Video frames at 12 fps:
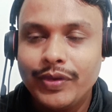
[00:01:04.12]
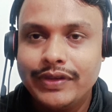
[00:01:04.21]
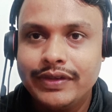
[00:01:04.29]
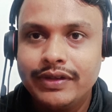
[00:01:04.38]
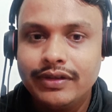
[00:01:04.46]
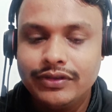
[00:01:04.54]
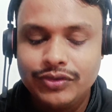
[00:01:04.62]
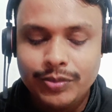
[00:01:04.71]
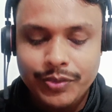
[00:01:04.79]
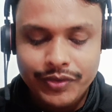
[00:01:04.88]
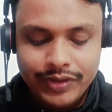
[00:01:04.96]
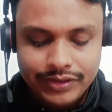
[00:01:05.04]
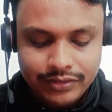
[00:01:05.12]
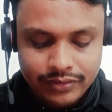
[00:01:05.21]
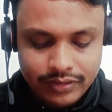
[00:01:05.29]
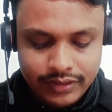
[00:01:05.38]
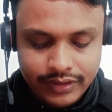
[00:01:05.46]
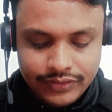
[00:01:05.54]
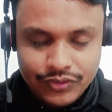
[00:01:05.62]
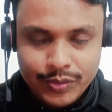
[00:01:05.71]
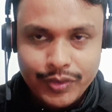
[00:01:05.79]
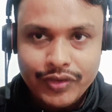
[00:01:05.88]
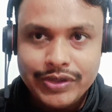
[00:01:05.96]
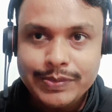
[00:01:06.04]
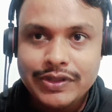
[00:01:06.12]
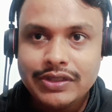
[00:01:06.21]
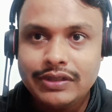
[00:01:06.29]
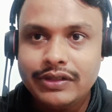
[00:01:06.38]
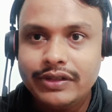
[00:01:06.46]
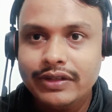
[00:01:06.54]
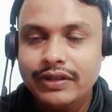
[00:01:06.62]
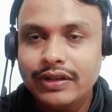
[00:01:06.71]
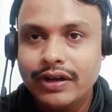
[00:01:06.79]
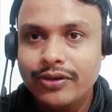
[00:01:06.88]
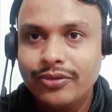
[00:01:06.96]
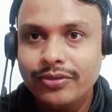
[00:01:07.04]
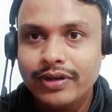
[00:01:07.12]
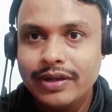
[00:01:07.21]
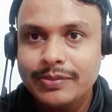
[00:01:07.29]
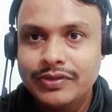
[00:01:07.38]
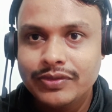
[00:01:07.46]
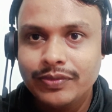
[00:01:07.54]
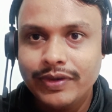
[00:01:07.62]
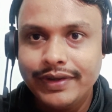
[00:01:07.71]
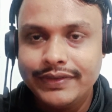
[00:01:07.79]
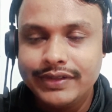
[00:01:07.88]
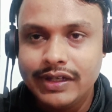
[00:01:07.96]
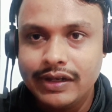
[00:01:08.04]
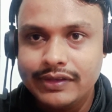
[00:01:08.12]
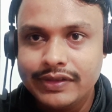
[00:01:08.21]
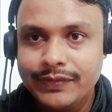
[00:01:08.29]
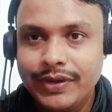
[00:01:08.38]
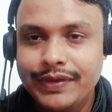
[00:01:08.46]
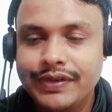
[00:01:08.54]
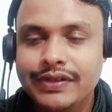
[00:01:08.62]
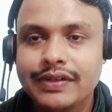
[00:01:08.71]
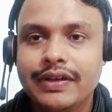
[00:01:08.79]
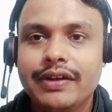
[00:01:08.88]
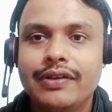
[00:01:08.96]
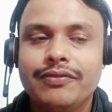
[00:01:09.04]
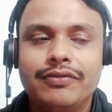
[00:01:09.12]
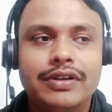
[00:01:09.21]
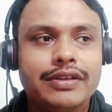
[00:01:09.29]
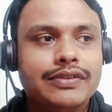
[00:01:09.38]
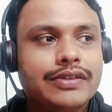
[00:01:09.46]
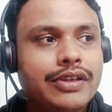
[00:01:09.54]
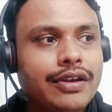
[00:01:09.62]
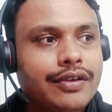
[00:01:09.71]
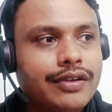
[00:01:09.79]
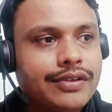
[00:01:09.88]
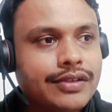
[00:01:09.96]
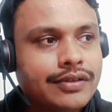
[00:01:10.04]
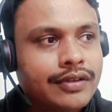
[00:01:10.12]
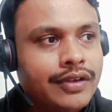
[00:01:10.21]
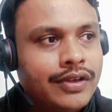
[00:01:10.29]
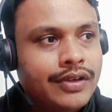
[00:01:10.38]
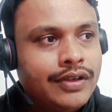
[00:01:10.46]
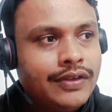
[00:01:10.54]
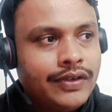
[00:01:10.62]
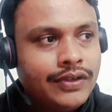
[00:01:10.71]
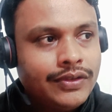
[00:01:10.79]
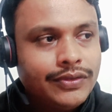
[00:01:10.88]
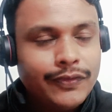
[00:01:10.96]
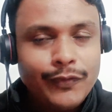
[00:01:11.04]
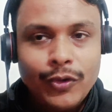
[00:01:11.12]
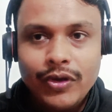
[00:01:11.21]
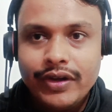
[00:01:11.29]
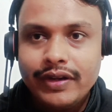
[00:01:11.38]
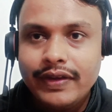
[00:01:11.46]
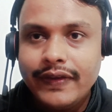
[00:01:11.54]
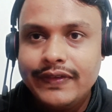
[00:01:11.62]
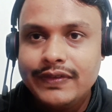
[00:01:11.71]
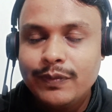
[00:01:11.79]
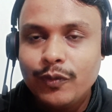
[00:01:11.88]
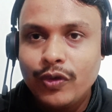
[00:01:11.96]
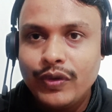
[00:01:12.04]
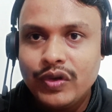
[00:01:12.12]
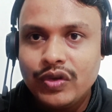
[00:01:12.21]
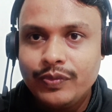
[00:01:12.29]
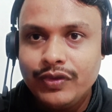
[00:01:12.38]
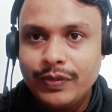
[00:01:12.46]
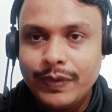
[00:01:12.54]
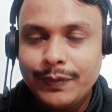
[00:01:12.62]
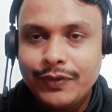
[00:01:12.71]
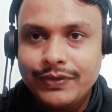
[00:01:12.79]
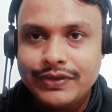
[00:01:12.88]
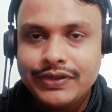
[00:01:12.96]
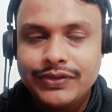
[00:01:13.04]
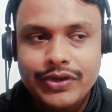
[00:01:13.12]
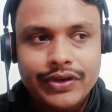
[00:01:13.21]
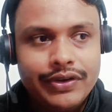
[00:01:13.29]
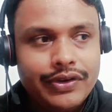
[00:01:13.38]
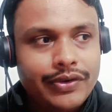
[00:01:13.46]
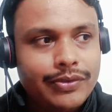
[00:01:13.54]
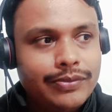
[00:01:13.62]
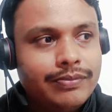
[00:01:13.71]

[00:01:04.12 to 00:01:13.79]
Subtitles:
and unsupervised. So in supervised machine learning, there are two types. One is the classification and then one is the regression. So for as a point of your projects or interview,